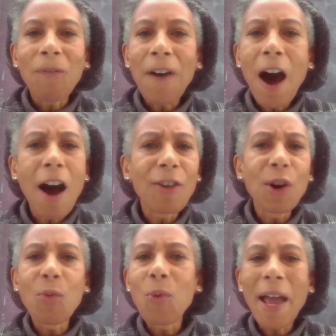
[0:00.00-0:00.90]
far
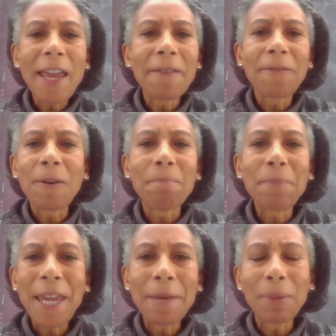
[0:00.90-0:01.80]
away from
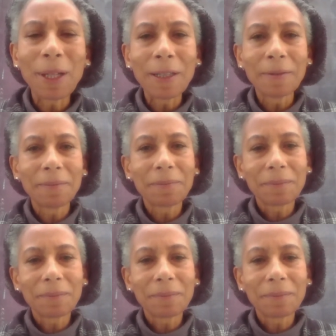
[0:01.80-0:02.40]
people."